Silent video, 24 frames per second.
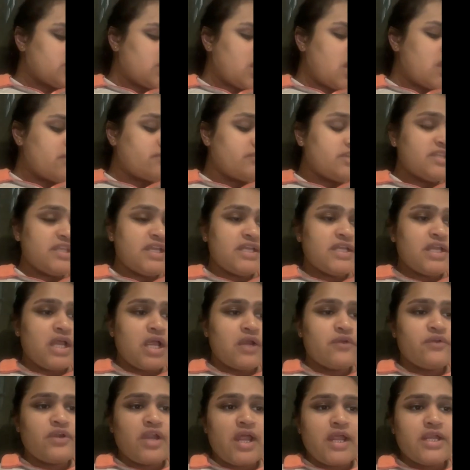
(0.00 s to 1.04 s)
After that,
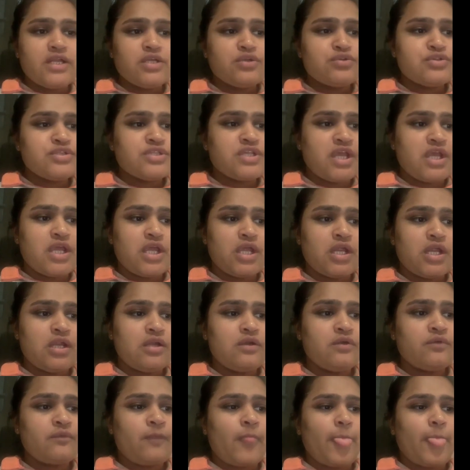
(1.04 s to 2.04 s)
I would like to share